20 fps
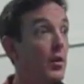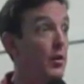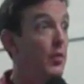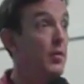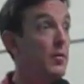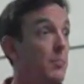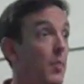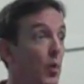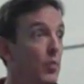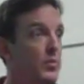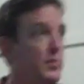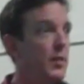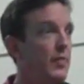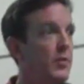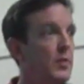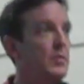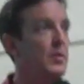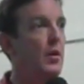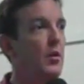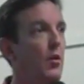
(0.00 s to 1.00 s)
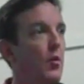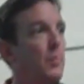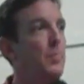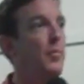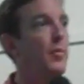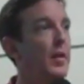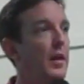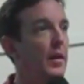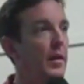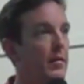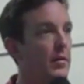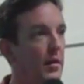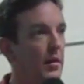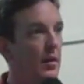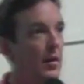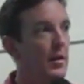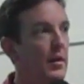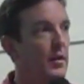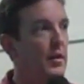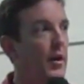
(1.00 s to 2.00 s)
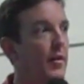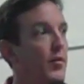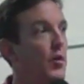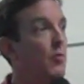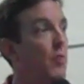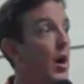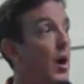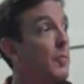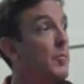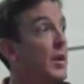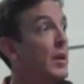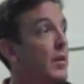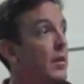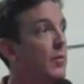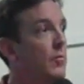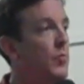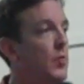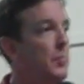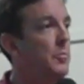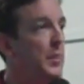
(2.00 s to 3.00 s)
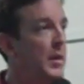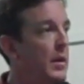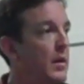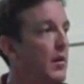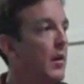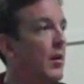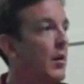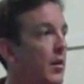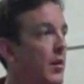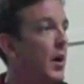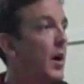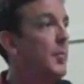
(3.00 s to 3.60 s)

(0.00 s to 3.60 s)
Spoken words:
clear to most of us, I hope, that Governor Romney will be our